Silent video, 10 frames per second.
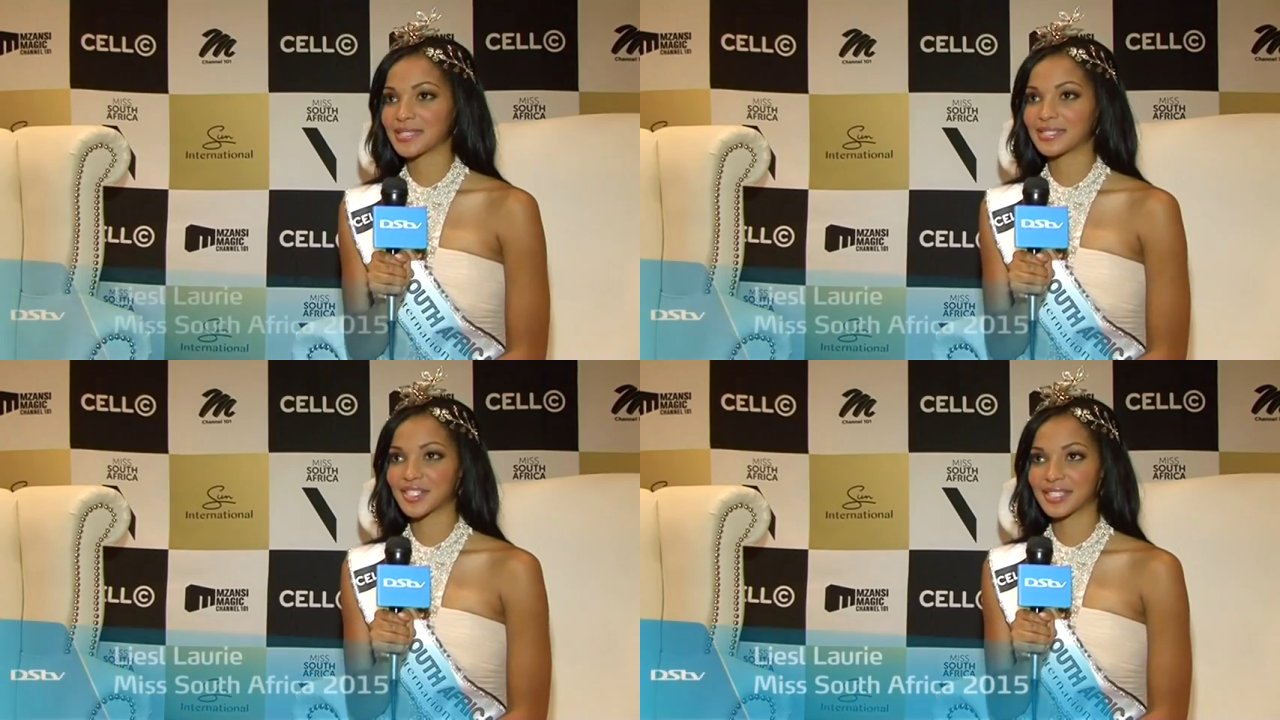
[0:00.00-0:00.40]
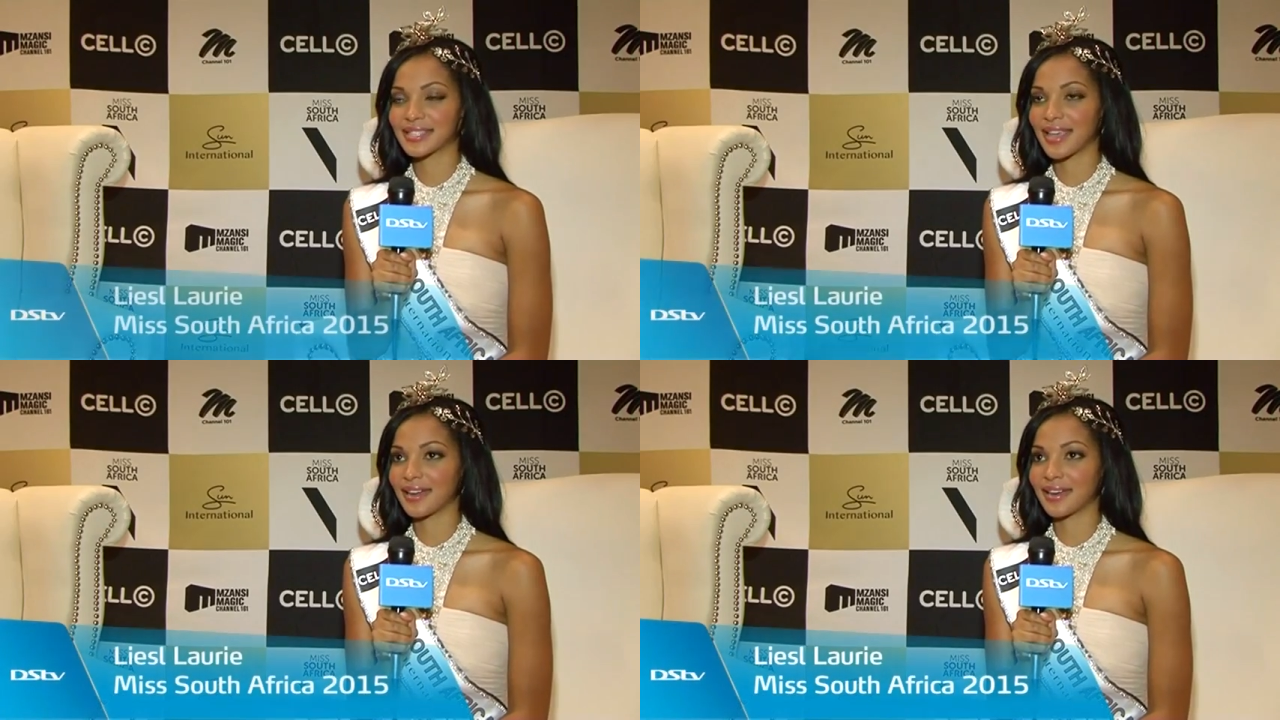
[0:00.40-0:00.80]
was
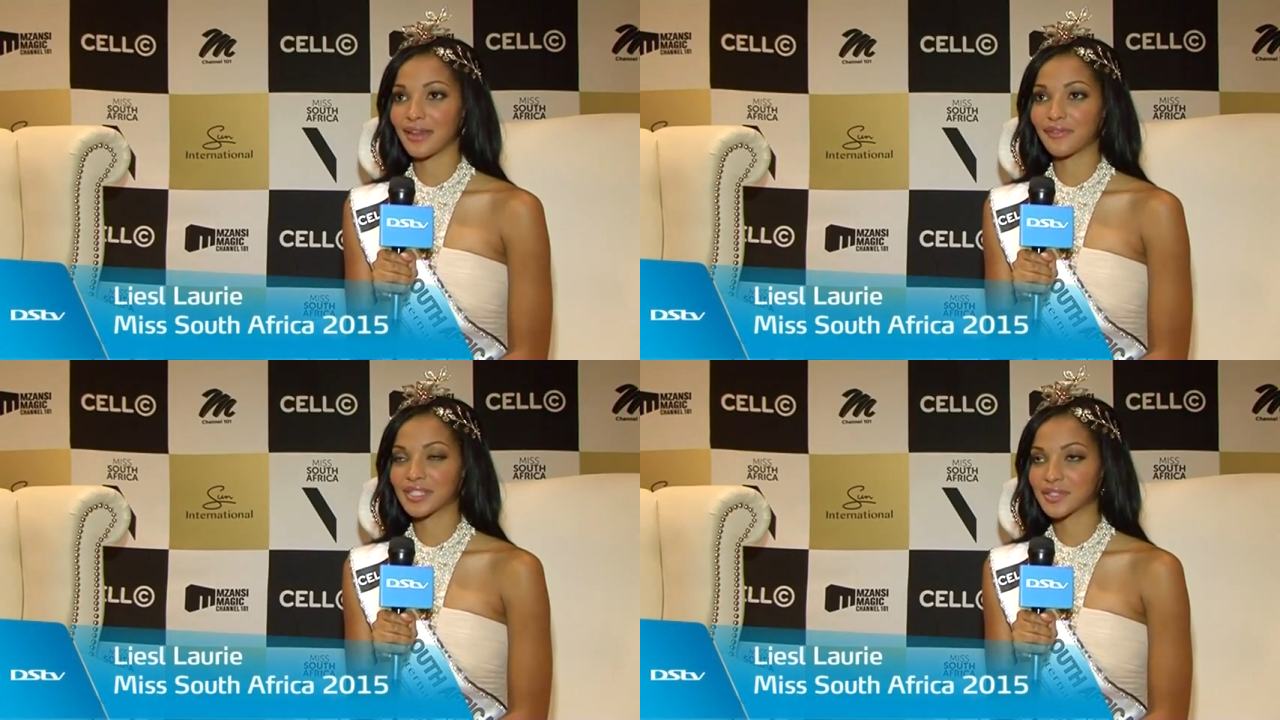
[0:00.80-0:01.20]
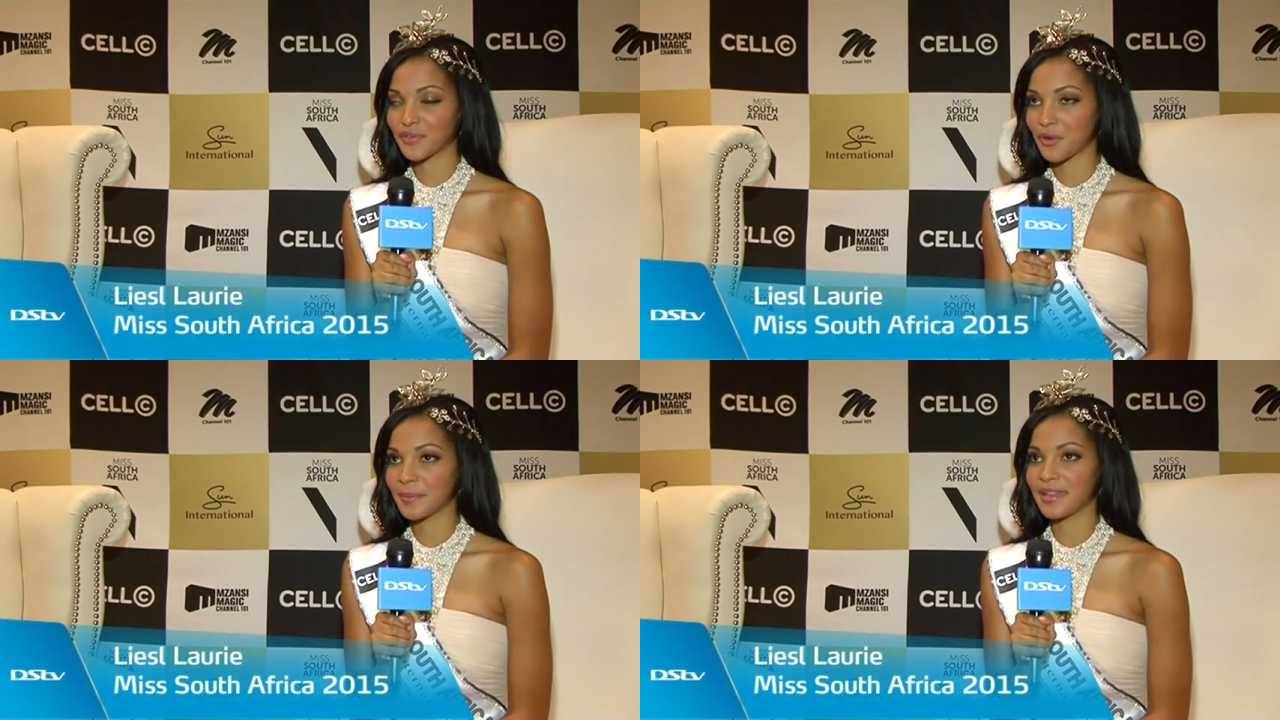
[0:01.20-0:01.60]
just that if it's
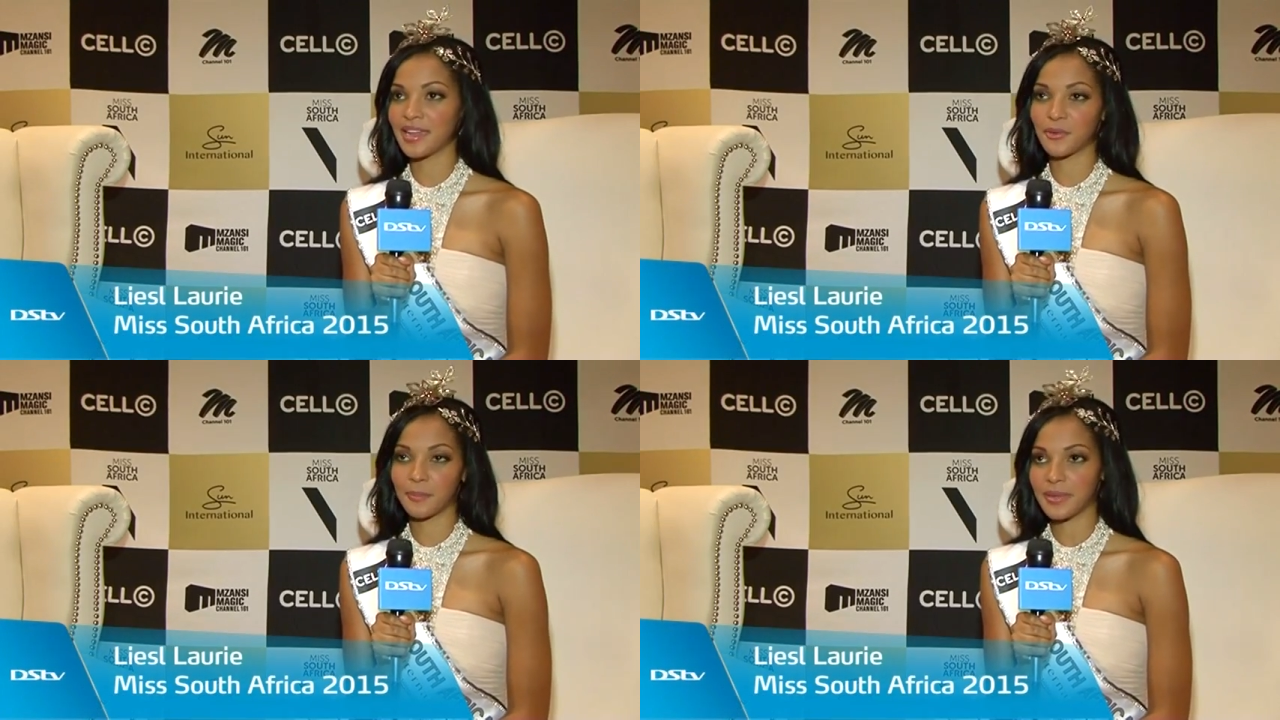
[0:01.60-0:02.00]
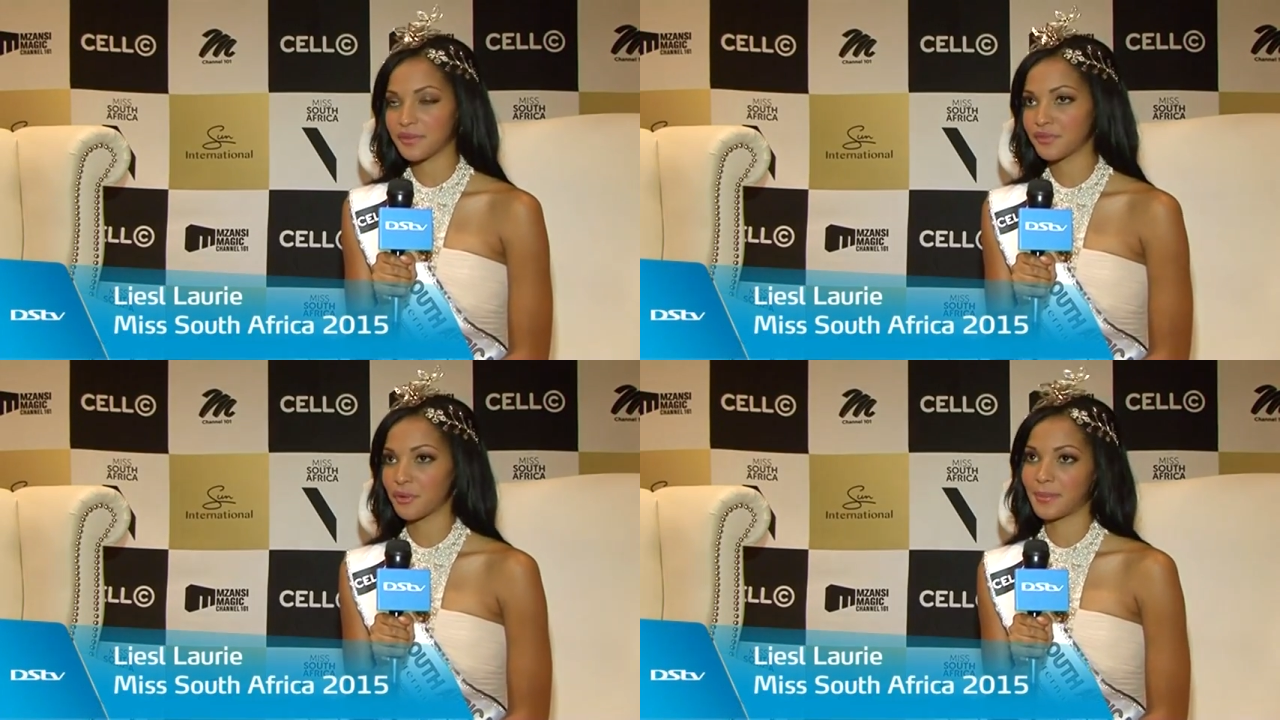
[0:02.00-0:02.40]
for me, it will
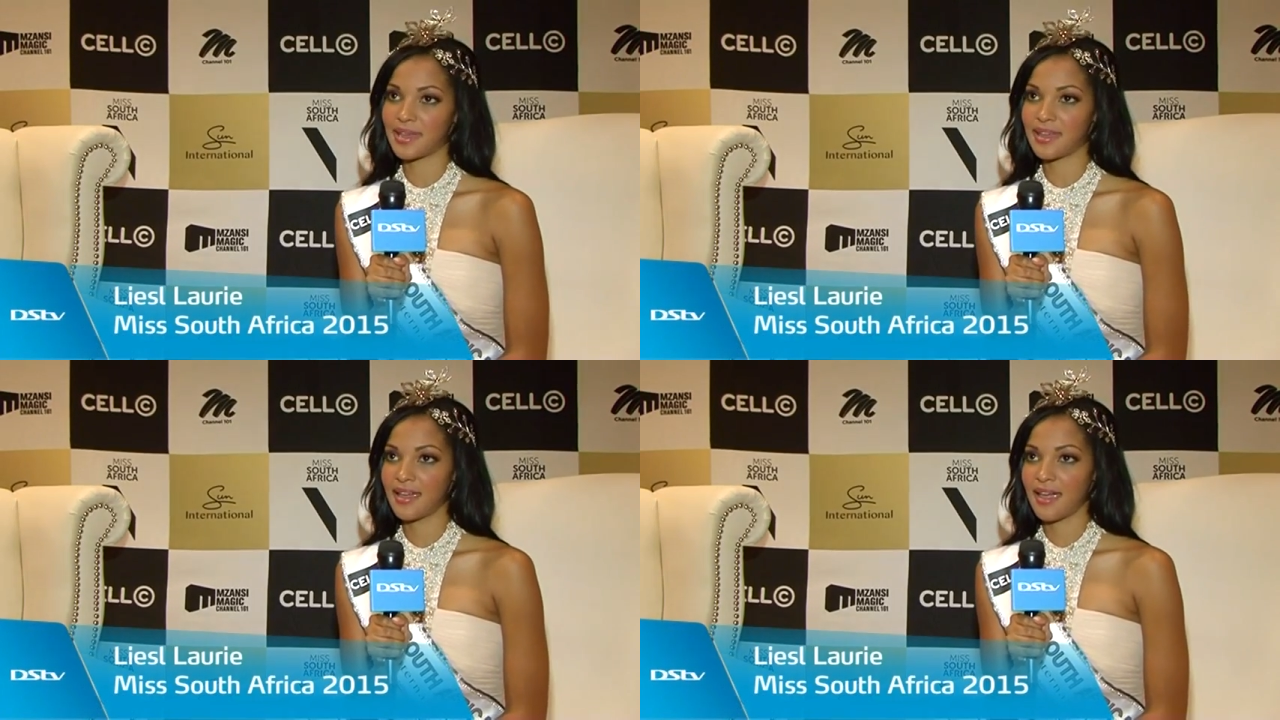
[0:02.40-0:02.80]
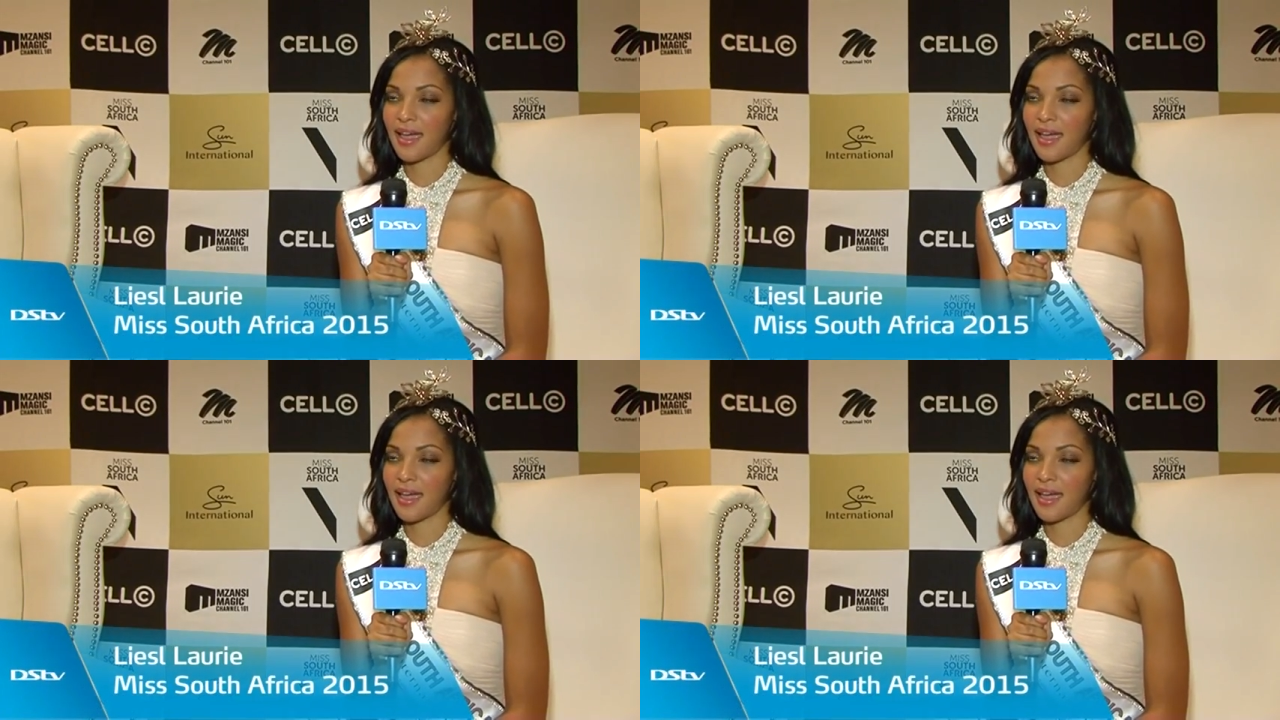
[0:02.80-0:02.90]
be for me.